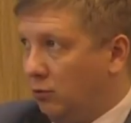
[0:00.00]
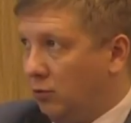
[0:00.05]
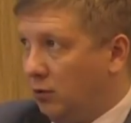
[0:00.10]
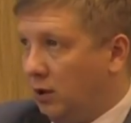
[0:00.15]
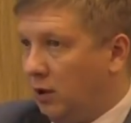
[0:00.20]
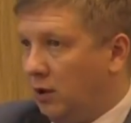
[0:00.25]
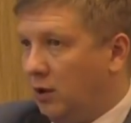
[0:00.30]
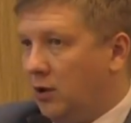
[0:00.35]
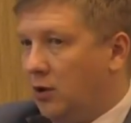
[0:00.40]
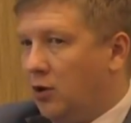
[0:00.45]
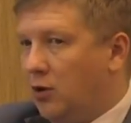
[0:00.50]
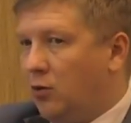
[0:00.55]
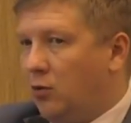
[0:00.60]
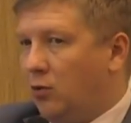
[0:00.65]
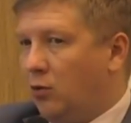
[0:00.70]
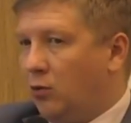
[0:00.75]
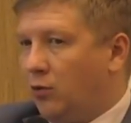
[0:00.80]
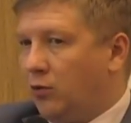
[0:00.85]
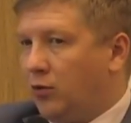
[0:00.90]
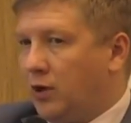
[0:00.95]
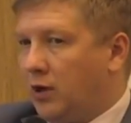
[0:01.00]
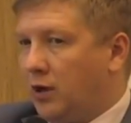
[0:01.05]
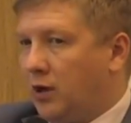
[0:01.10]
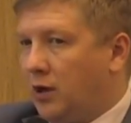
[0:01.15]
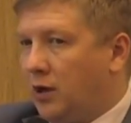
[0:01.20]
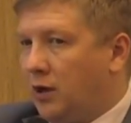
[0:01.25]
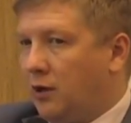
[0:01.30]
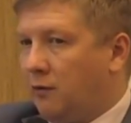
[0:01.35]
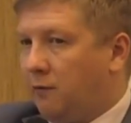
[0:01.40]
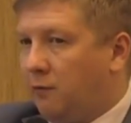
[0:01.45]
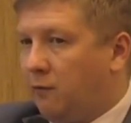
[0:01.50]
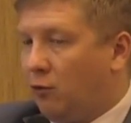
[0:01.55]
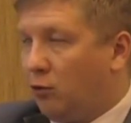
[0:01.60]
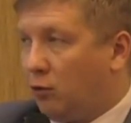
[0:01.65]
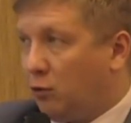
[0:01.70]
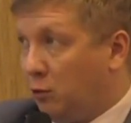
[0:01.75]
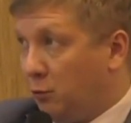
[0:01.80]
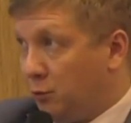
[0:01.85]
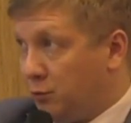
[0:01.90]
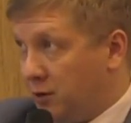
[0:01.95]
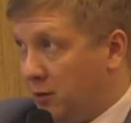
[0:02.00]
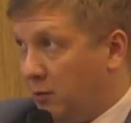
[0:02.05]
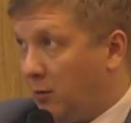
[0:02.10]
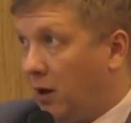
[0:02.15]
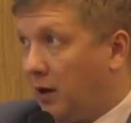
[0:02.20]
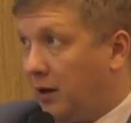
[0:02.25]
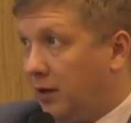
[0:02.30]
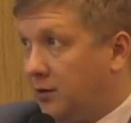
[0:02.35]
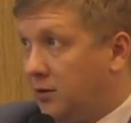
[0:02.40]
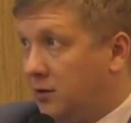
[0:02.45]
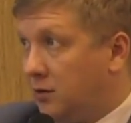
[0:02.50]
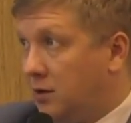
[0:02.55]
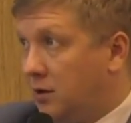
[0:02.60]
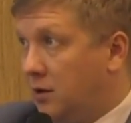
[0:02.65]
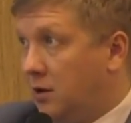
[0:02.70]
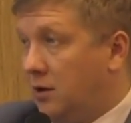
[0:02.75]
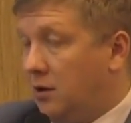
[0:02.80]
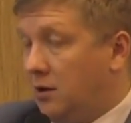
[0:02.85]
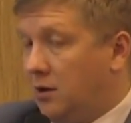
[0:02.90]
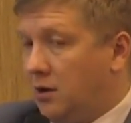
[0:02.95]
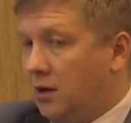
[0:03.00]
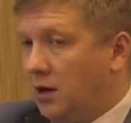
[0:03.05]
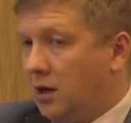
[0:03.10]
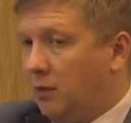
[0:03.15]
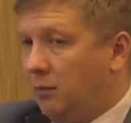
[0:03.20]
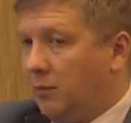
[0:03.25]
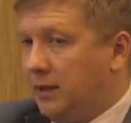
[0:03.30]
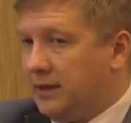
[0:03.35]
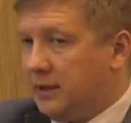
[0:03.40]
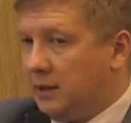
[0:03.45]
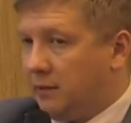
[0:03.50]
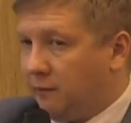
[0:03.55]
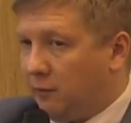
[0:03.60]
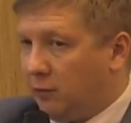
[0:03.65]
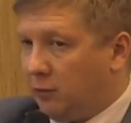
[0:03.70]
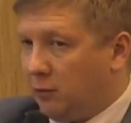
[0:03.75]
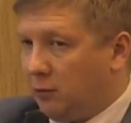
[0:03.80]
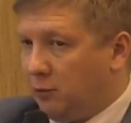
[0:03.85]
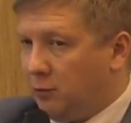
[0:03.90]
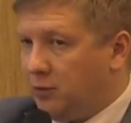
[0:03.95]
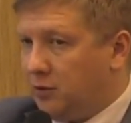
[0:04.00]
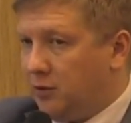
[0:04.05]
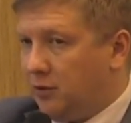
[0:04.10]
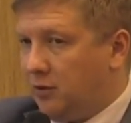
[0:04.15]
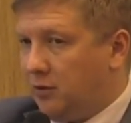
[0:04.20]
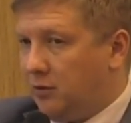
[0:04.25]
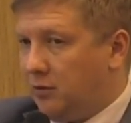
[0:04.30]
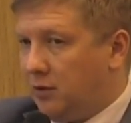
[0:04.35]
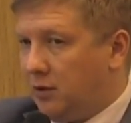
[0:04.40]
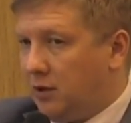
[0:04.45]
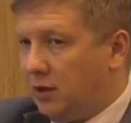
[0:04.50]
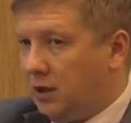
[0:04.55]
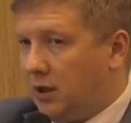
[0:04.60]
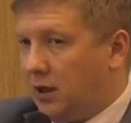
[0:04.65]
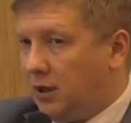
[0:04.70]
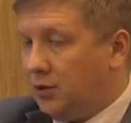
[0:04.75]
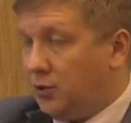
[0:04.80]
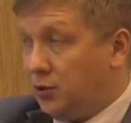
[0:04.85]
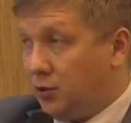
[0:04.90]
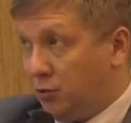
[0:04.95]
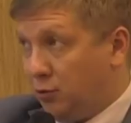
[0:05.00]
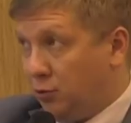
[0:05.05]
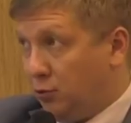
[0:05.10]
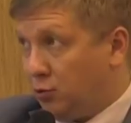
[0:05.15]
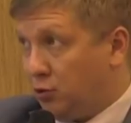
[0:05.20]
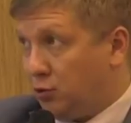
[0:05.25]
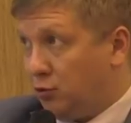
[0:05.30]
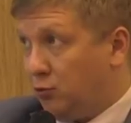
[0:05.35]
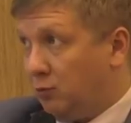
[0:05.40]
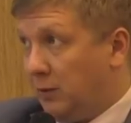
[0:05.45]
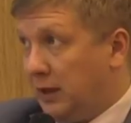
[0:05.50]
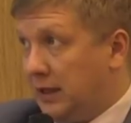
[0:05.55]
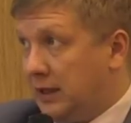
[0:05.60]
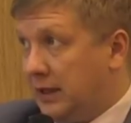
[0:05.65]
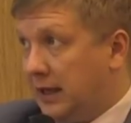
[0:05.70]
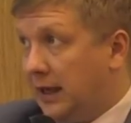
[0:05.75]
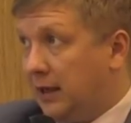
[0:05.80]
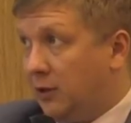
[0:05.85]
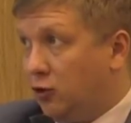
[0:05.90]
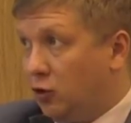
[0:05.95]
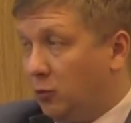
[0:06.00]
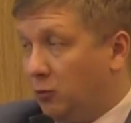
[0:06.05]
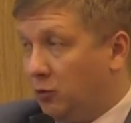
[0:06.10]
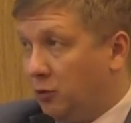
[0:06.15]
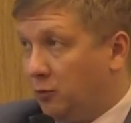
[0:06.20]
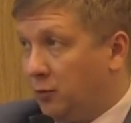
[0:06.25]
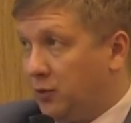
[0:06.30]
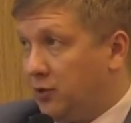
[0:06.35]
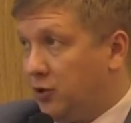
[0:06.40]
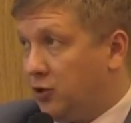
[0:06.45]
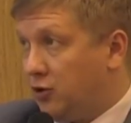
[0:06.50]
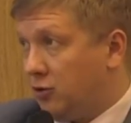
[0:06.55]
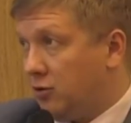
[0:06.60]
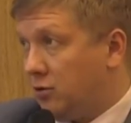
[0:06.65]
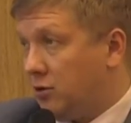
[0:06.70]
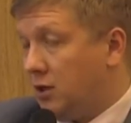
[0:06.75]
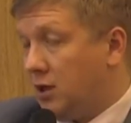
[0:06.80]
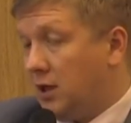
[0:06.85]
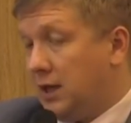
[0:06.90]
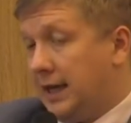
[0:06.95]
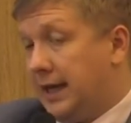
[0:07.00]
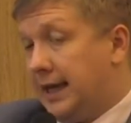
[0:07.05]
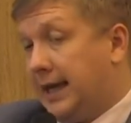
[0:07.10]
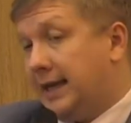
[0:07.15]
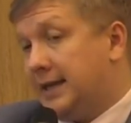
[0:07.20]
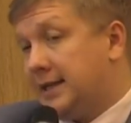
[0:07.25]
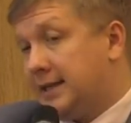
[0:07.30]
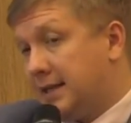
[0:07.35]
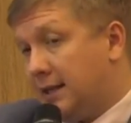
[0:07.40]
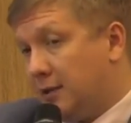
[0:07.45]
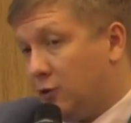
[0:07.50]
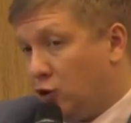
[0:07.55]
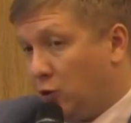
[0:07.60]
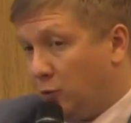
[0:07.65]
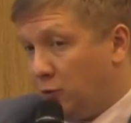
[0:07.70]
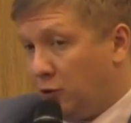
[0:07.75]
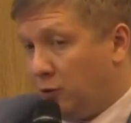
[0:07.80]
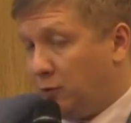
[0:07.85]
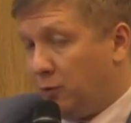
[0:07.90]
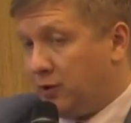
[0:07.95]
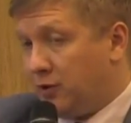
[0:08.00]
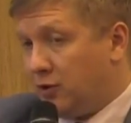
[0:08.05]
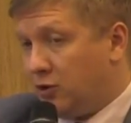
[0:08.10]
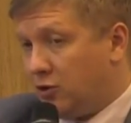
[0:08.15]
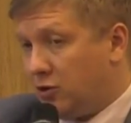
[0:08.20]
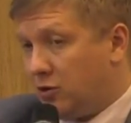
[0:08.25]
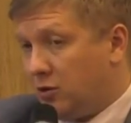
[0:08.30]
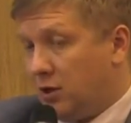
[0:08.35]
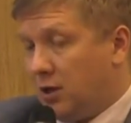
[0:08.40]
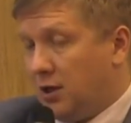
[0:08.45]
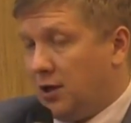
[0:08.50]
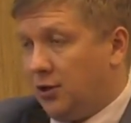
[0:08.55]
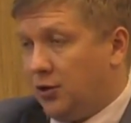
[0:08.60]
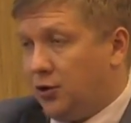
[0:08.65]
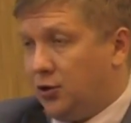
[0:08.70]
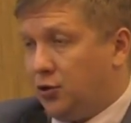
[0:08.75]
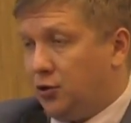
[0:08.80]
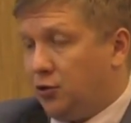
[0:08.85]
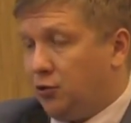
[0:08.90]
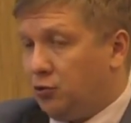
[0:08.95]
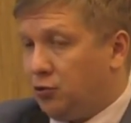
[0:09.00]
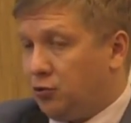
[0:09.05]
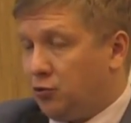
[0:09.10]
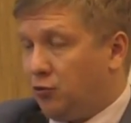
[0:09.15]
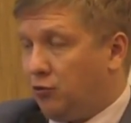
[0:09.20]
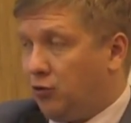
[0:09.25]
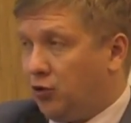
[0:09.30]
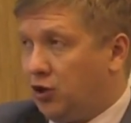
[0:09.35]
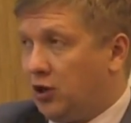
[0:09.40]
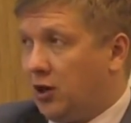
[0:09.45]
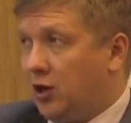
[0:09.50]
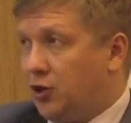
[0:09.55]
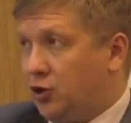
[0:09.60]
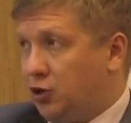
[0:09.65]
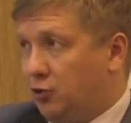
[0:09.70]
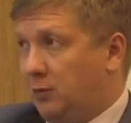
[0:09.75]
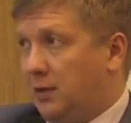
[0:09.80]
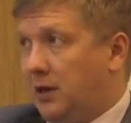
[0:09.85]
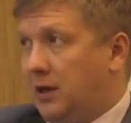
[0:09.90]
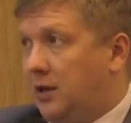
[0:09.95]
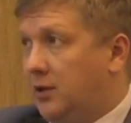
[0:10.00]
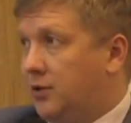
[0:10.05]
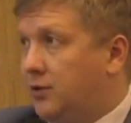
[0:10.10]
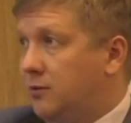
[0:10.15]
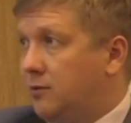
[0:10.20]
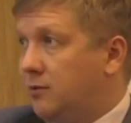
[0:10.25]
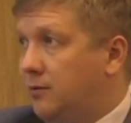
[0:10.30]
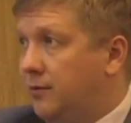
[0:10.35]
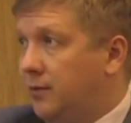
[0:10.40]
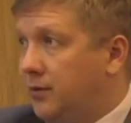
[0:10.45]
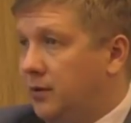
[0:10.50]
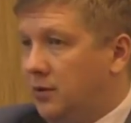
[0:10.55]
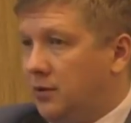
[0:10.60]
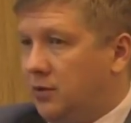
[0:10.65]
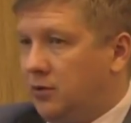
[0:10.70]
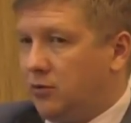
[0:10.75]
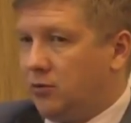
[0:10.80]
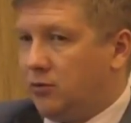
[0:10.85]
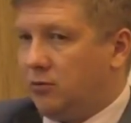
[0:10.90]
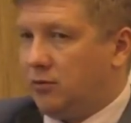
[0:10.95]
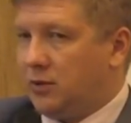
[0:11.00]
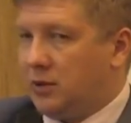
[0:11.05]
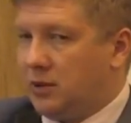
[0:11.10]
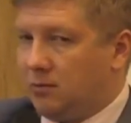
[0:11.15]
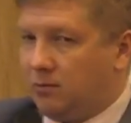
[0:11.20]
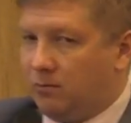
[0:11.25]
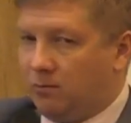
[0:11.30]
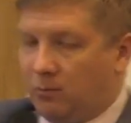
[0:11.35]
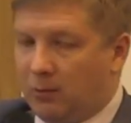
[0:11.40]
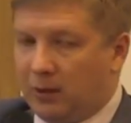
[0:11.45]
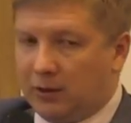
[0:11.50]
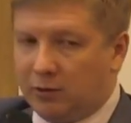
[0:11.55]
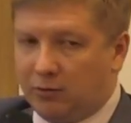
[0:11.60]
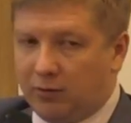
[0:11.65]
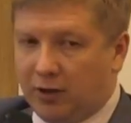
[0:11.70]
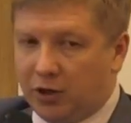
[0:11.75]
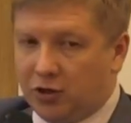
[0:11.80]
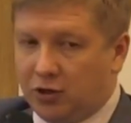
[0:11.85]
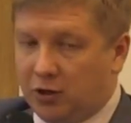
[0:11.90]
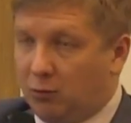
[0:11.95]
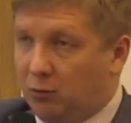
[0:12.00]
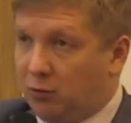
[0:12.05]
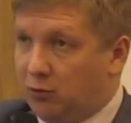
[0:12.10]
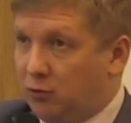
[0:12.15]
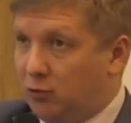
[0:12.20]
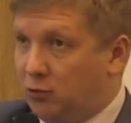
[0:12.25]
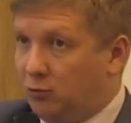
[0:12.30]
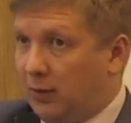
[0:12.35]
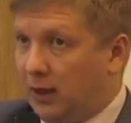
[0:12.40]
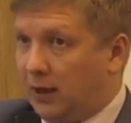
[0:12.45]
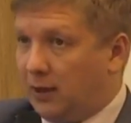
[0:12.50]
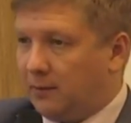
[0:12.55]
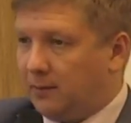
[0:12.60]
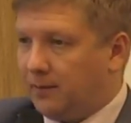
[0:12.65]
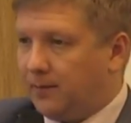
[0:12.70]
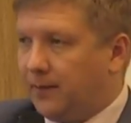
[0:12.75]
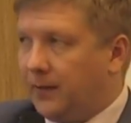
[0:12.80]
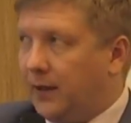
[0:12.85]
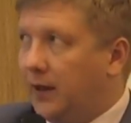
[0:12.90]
only on foreclosing market, but that foreclosing is used to maintain dominant position, and that dominant position is used to overcharge suppliers. So this one correction I wanted to make.